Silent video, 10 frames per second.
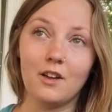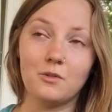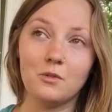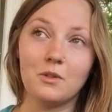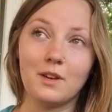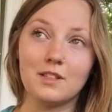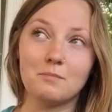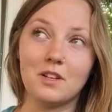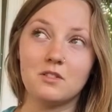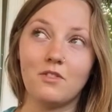through things,
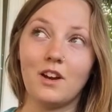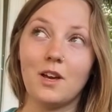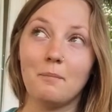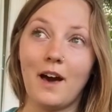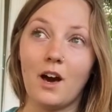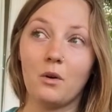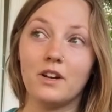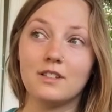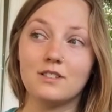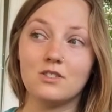but it's very
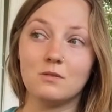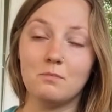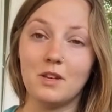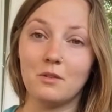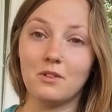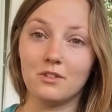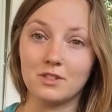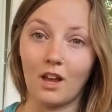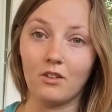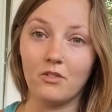empowering to just be with
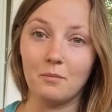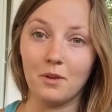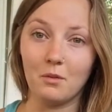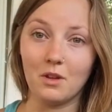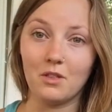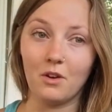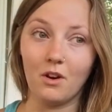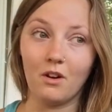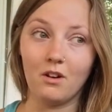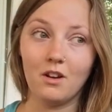yourself and be with
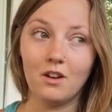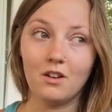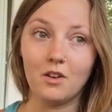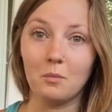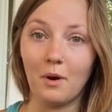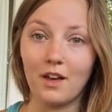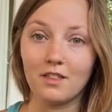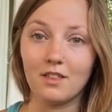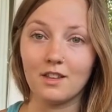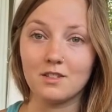your
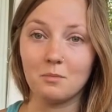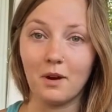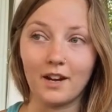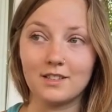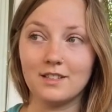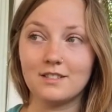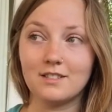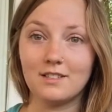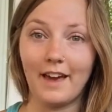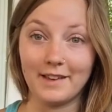breath and to
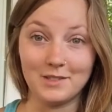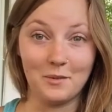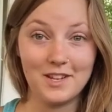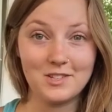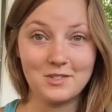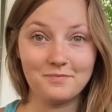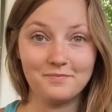practice as you wish.